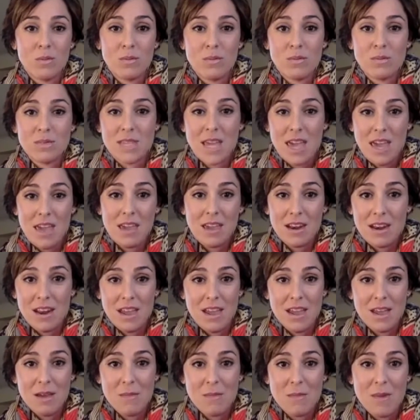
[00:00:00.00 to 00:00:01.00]
taken
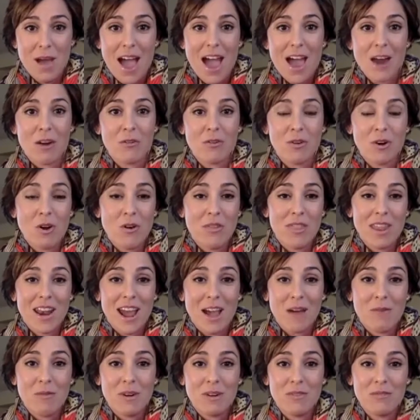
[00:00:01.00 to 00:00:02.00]
him, I don't know that I
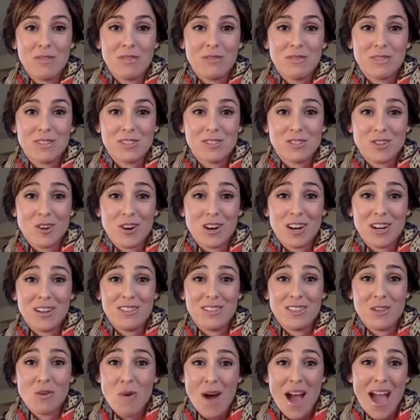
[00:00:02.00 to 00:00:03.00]
would have even started
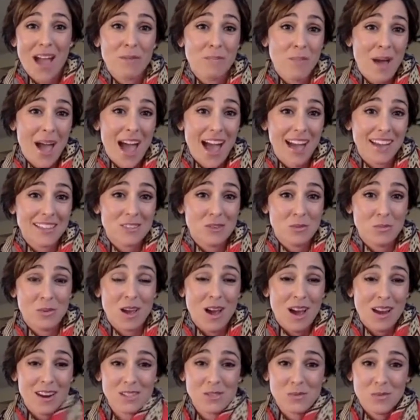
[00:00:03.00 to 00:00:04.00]
the Wag Pack, to be
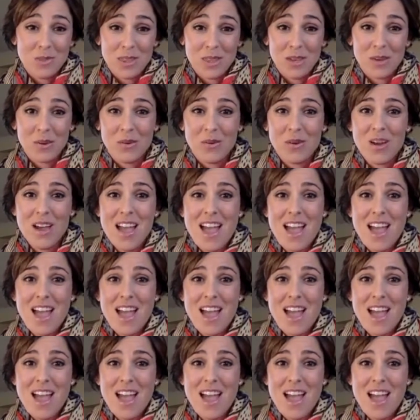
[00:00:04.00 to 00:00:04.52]
honest with you.